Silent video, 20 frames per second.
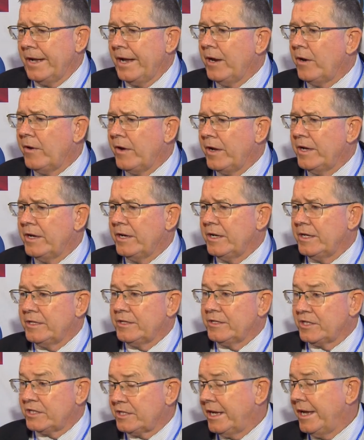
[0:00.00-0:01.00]
area
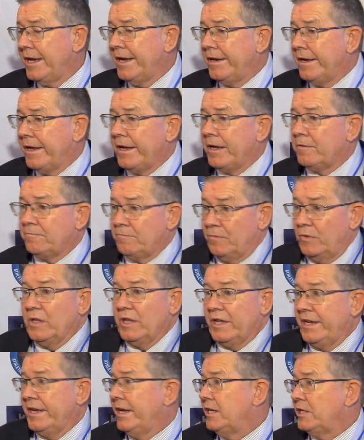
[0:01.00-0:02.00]
in the state and
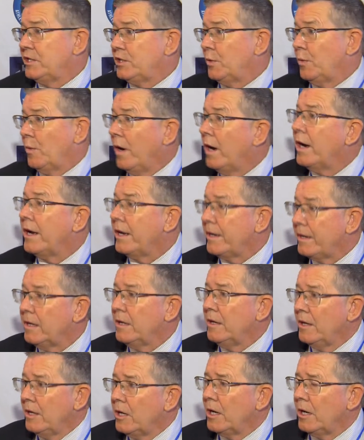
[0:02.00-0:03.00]
really nationwide.
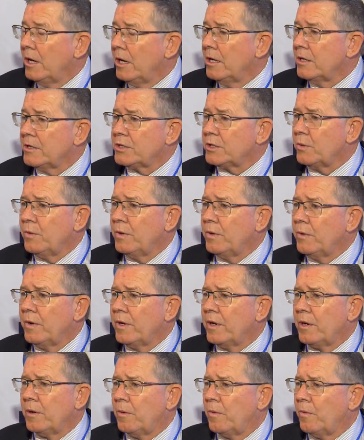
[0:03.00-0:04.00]
So
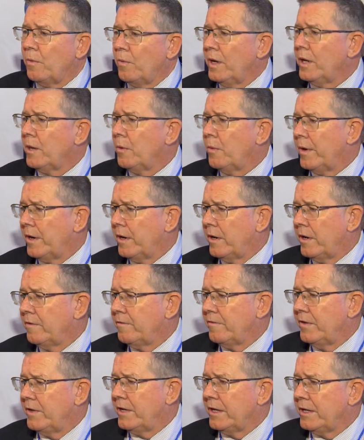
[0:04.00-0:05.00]
we're well aware
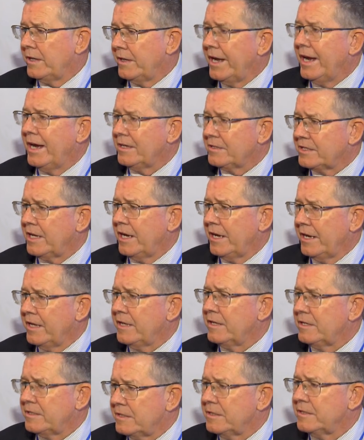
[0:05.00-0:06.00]
of the outside
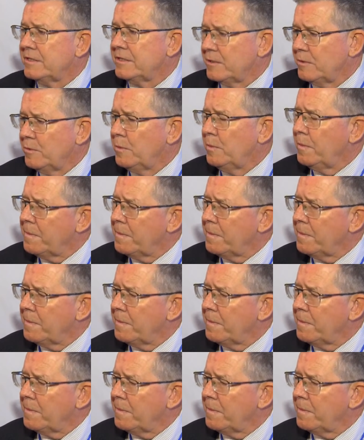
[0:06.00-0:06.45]
entities.